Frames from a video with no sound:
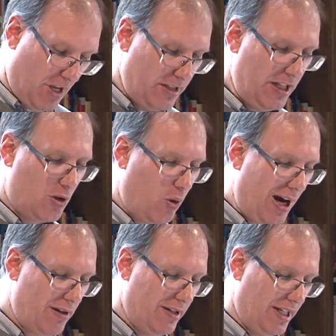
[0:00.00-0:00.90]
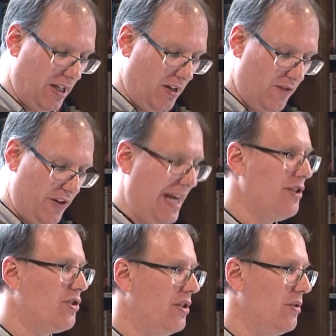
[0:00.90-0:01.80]
the acquiring of
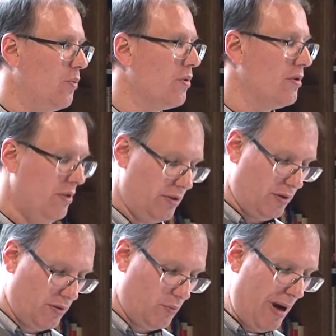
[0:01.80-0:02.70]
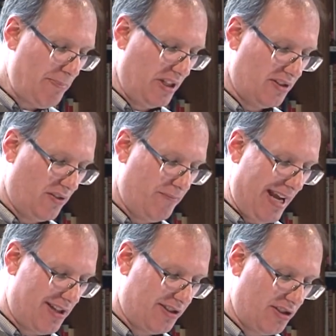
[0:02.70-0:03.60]
ancient world weapons of
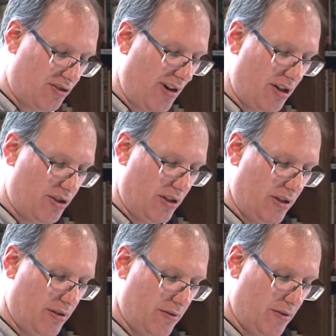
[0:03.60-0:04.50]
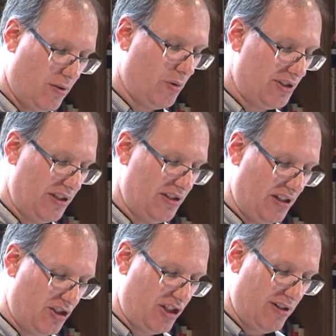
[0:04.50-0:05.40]
mass destruction, horses
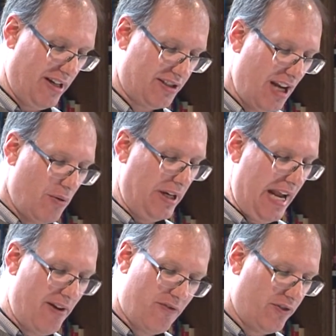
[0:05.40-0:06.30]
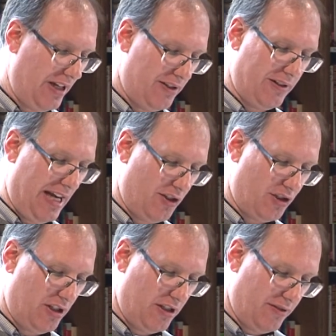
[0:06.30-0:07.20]
and chariots, when every other
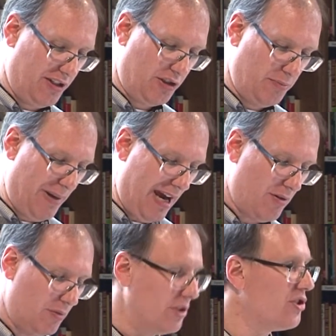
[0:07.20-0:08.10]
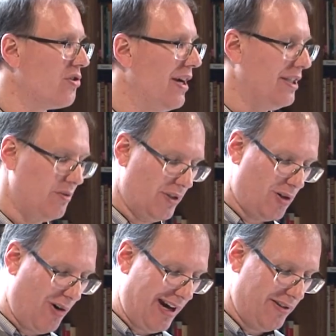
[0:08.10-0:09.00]
ancient Near Eastern power was trying to
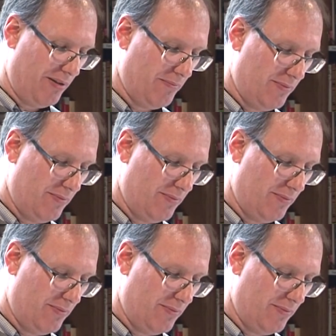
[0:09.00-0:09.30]
acquire them.